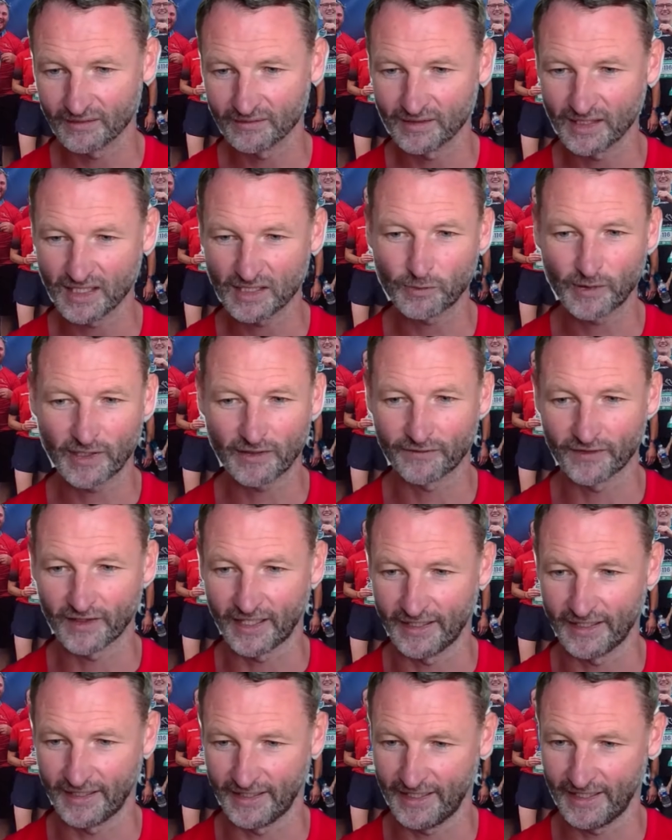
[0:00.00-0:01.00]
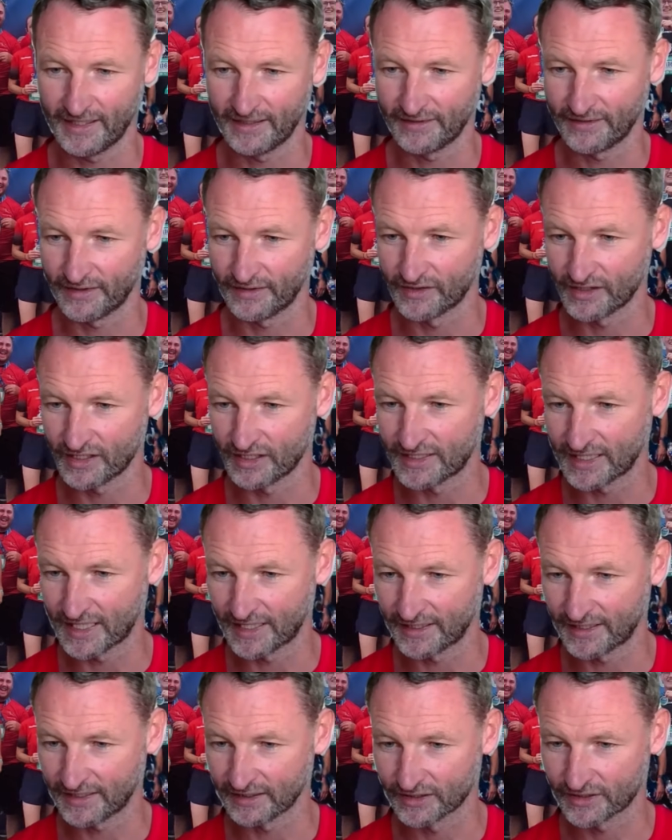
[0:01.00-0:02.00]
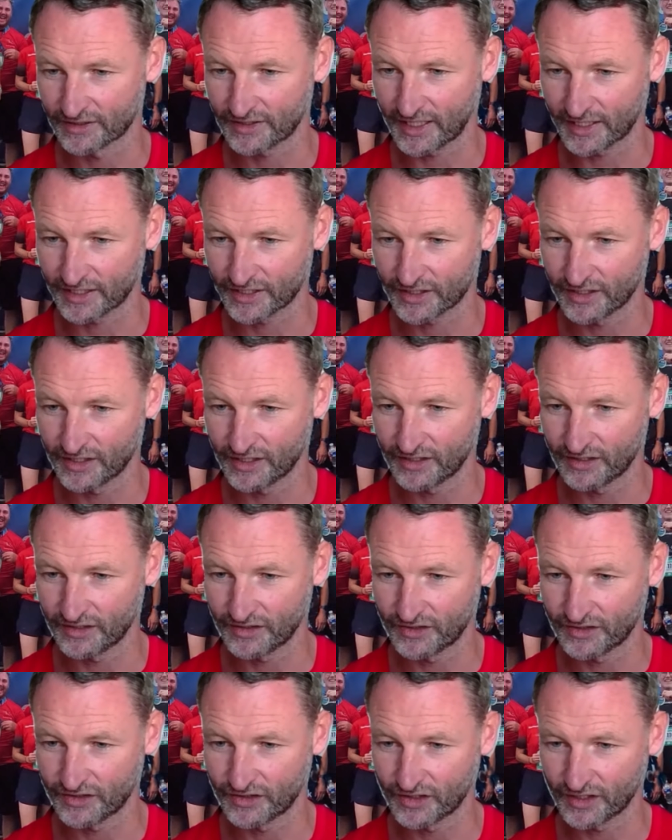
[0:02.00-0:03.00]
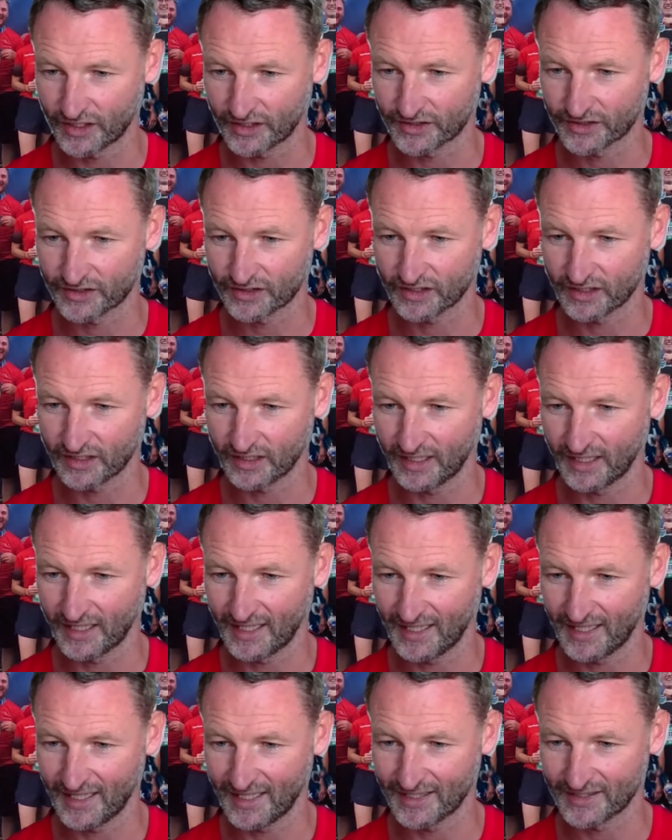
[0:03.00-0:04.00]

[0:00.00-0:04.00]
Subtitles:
It's pretty flat here. There is a downhill section just here.